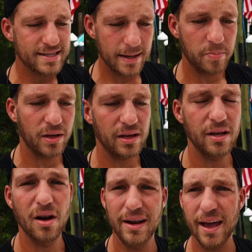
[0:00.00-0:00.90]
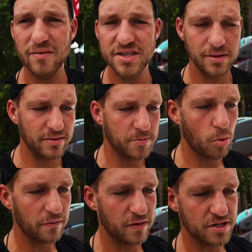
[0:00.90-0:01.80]
Typically on every single
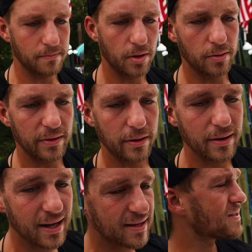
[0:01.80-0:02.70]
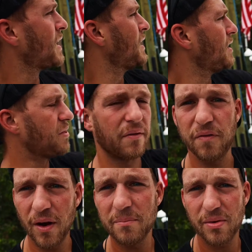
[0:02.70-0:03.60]
sport fishing boat the
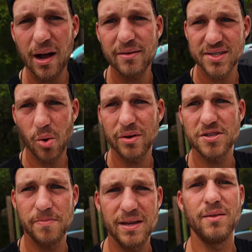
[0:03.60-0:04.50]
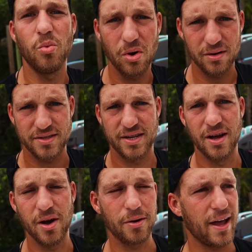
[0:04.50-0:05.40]
front brow is going to be the worst,
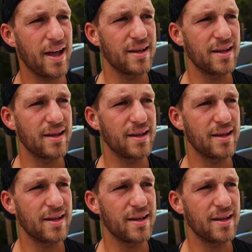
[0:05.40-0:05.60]
okay?